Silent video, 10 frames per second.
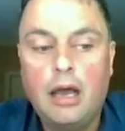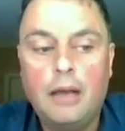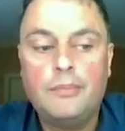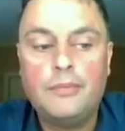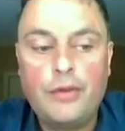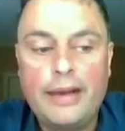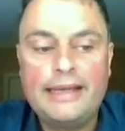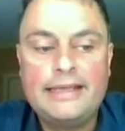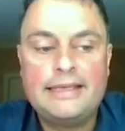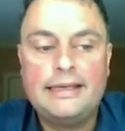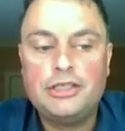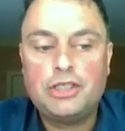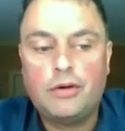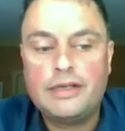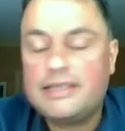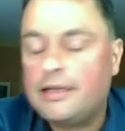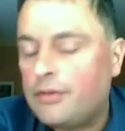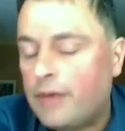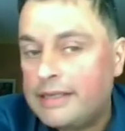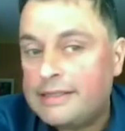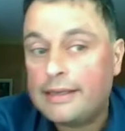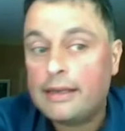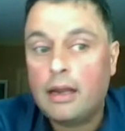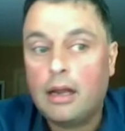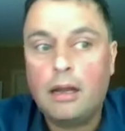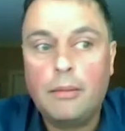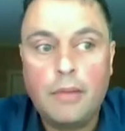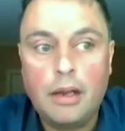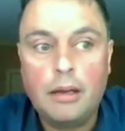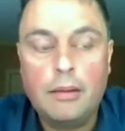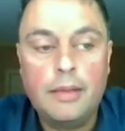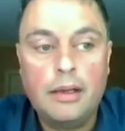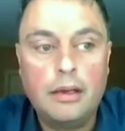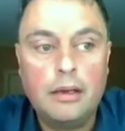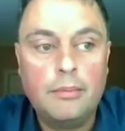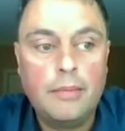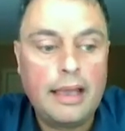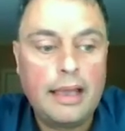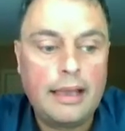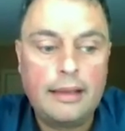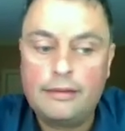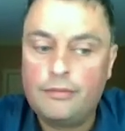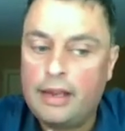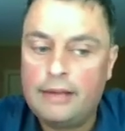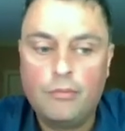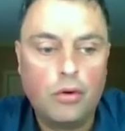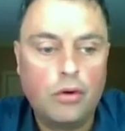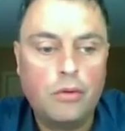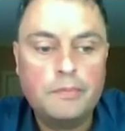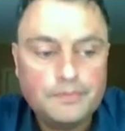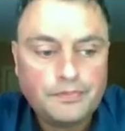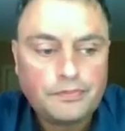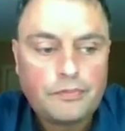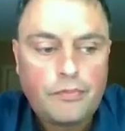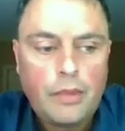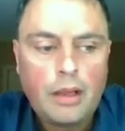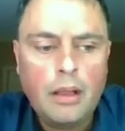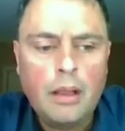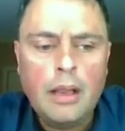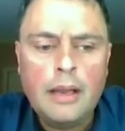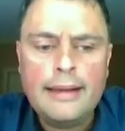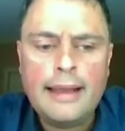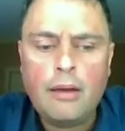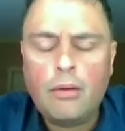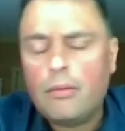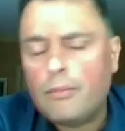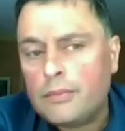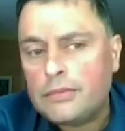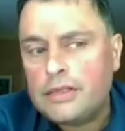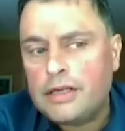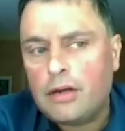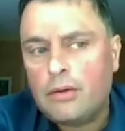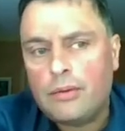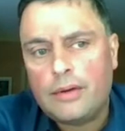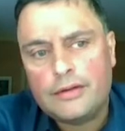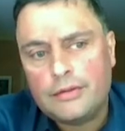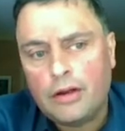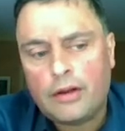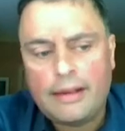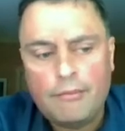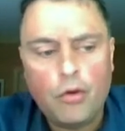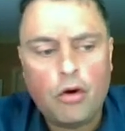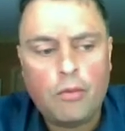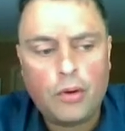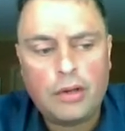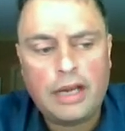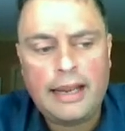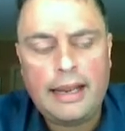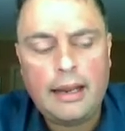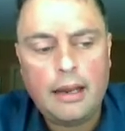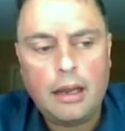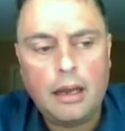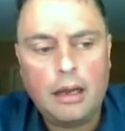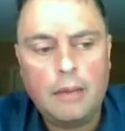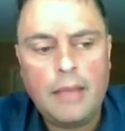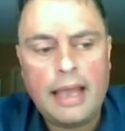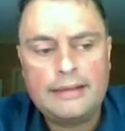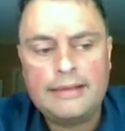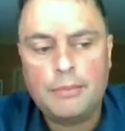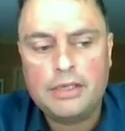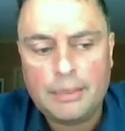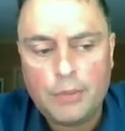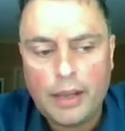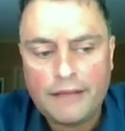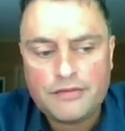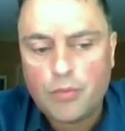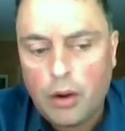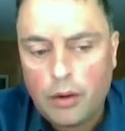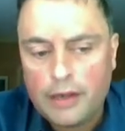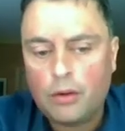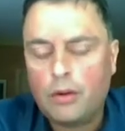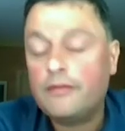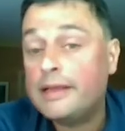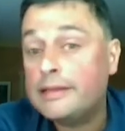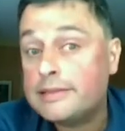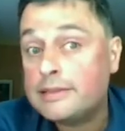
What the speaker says: credit and insurance underwriting, and more. Now, you know, looking more broadly at WWF's role in all of this,